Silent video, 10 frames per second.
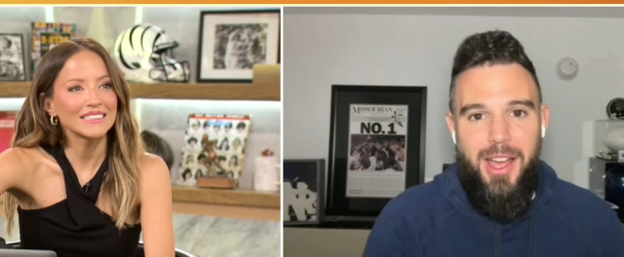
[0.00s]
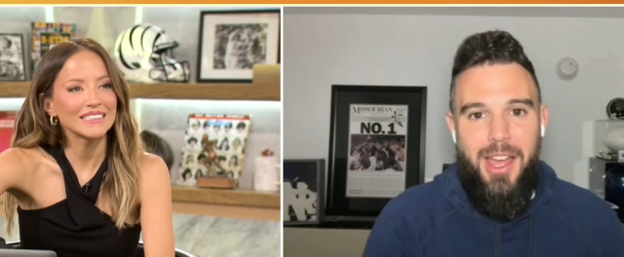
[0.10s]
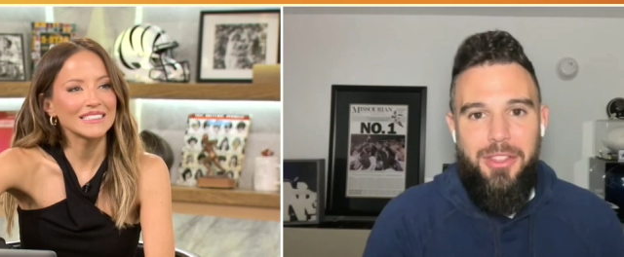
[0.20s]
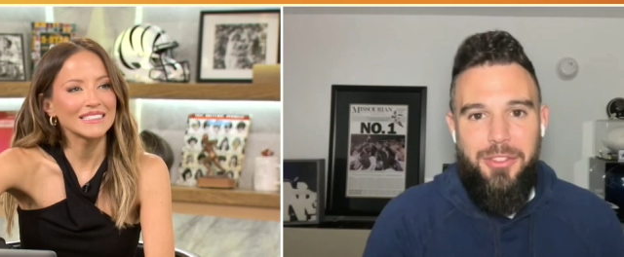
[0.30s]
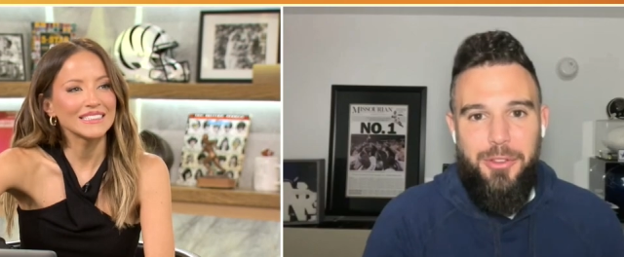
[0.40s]

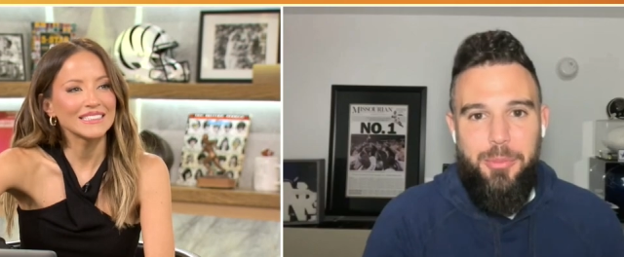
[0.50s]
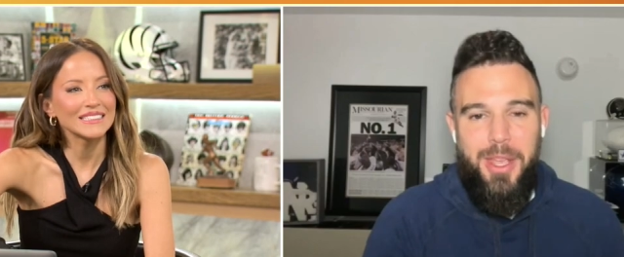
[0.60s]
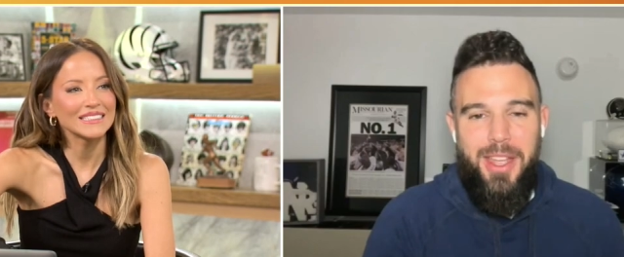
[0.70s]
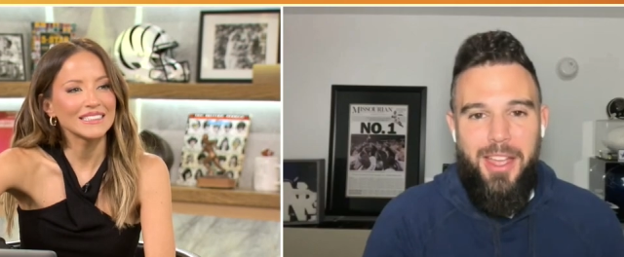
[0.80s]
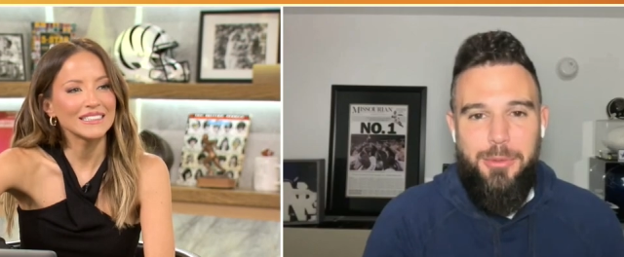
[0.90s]
Speaker 1: I think
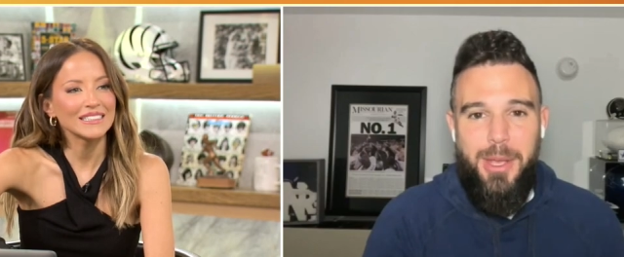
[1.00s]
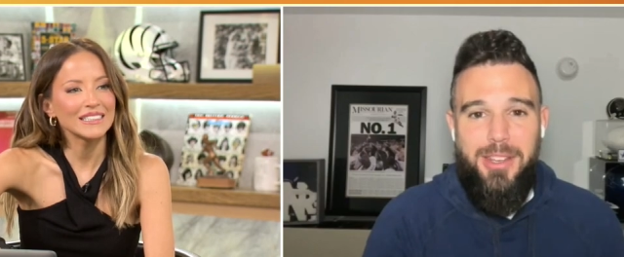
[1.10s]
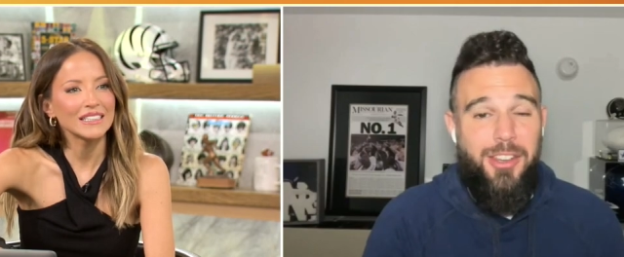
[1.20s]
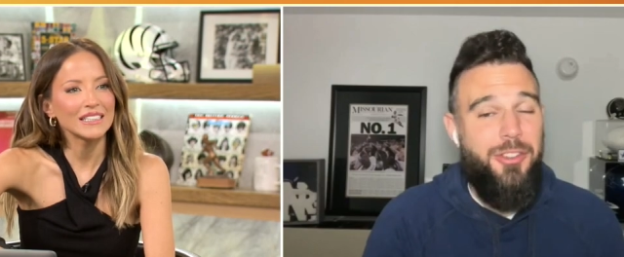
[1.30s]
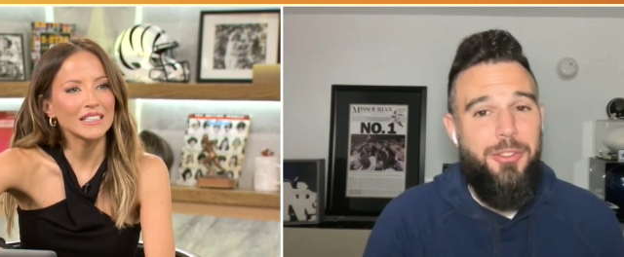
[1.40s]
there's big
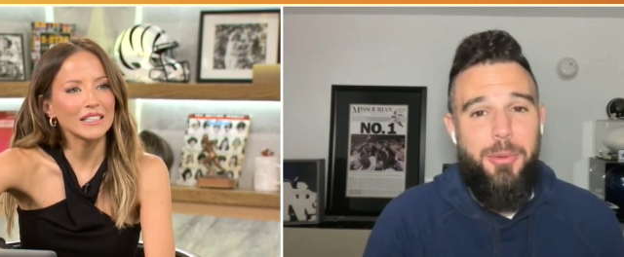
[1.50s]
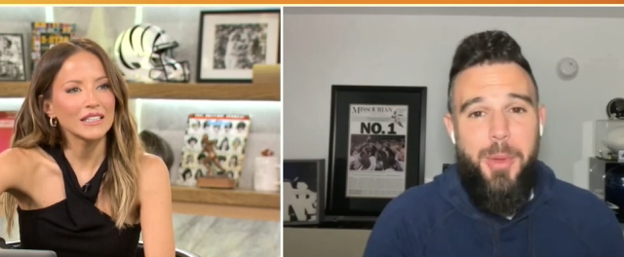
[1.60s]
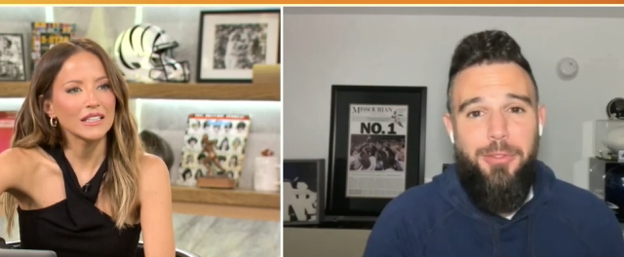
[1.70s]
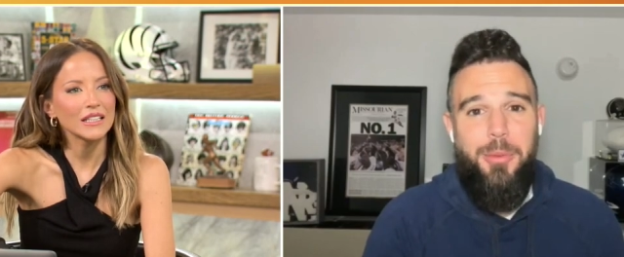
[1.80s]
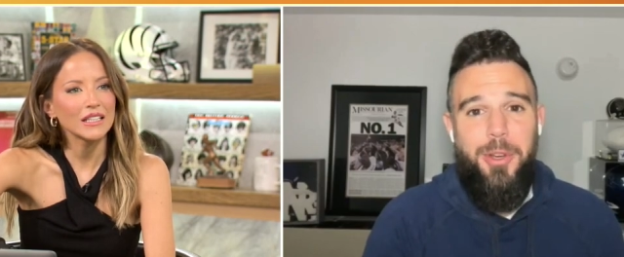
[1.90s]

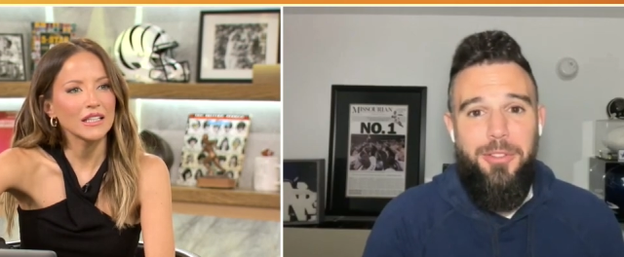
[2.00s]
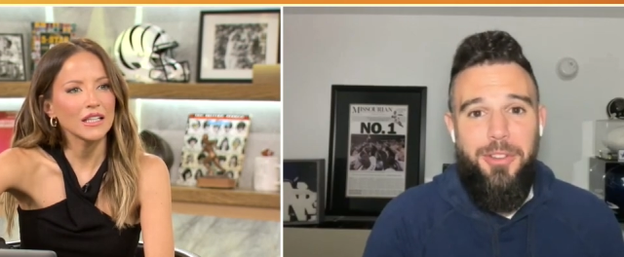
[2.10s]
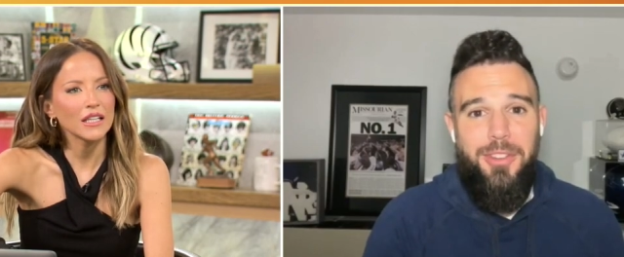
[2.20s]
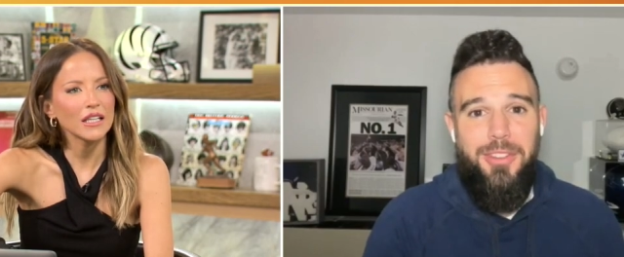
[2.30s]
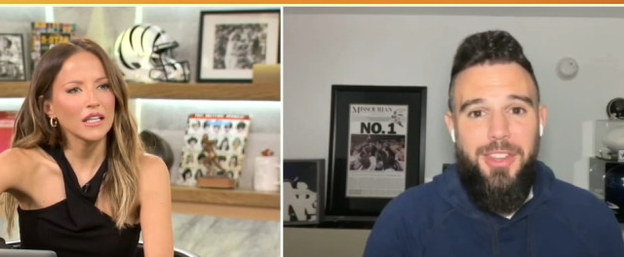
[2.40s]
expectations from
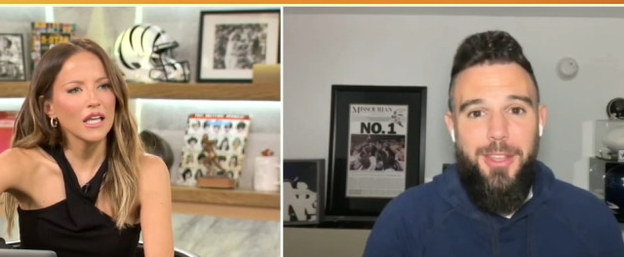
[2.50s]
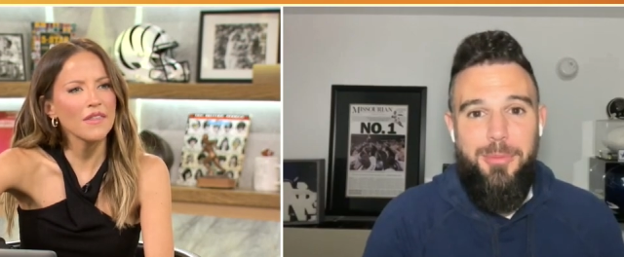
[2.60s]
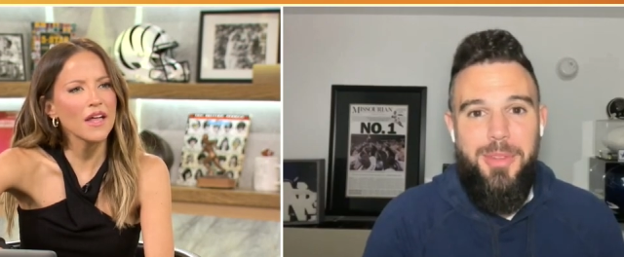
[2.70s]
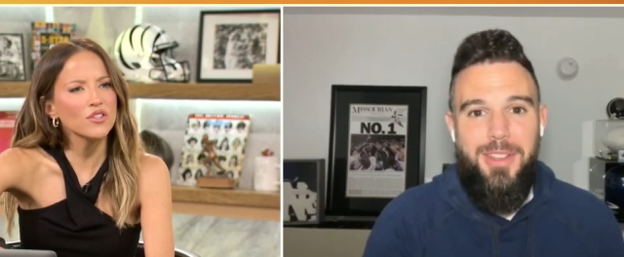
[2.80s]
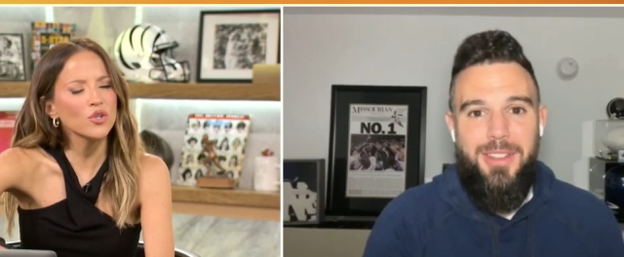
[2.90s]
everybody for this.
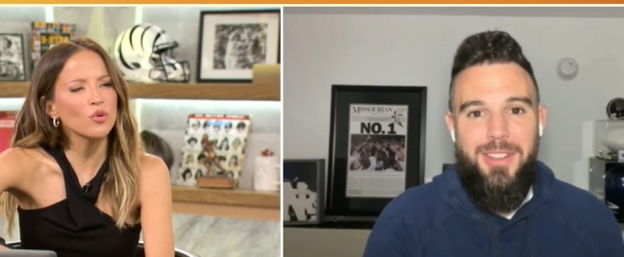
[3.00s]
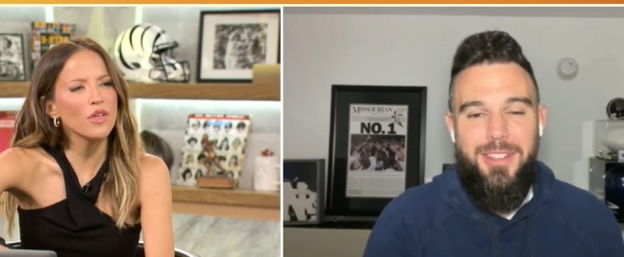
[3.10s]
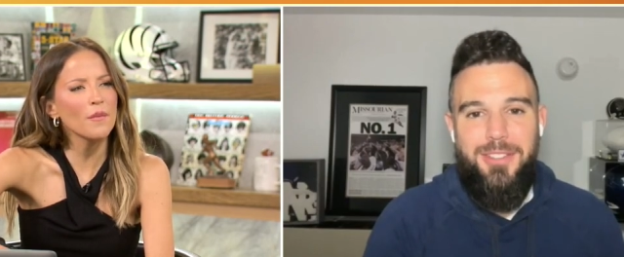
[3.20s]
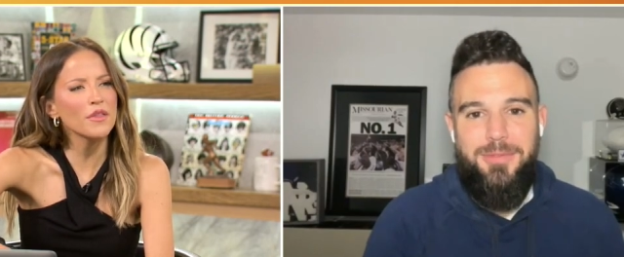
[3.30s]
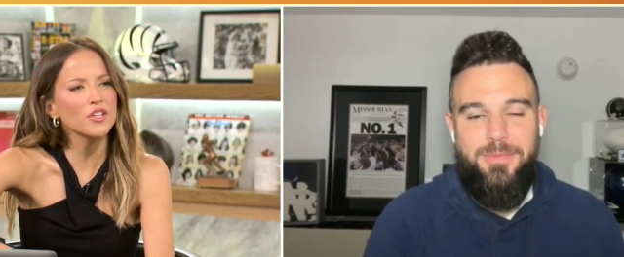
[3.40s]
Speaker 2: And that's who,
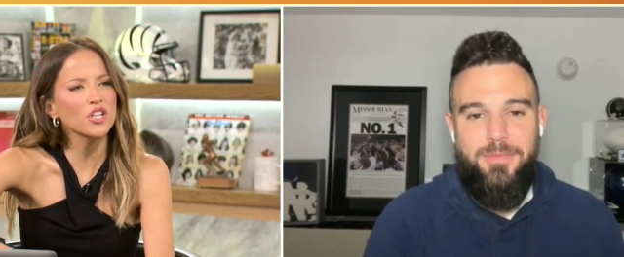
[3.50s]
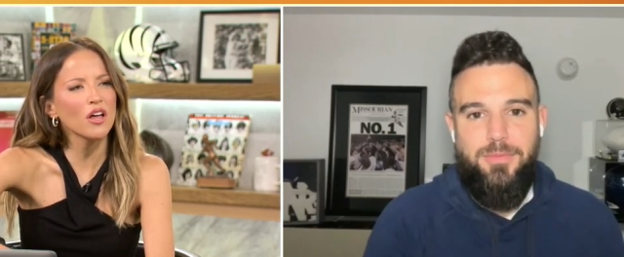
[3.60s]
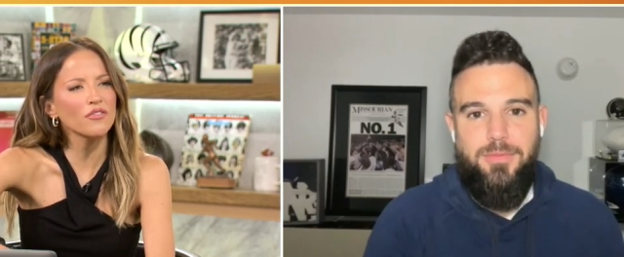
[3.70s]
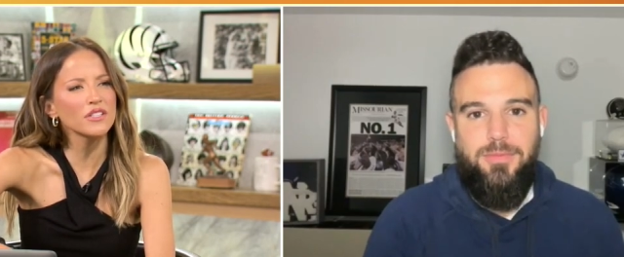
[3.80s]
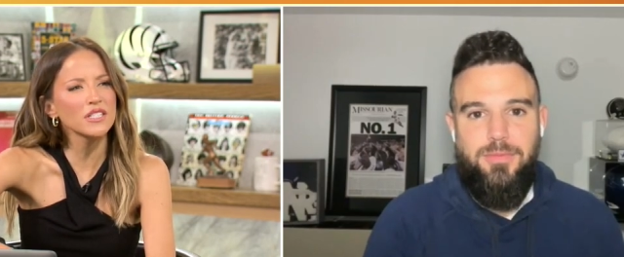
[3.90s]
them and the
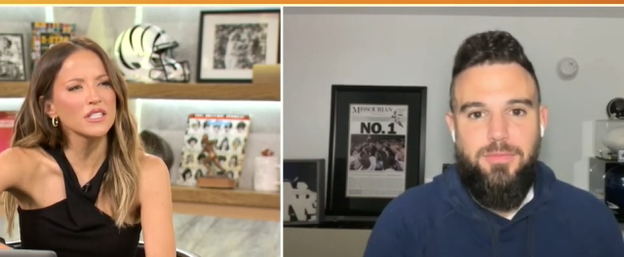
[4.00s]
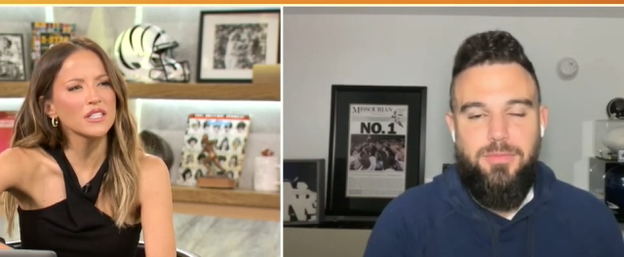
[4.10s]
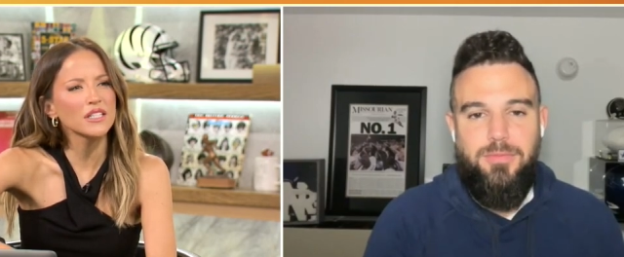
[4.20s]
Dolphins?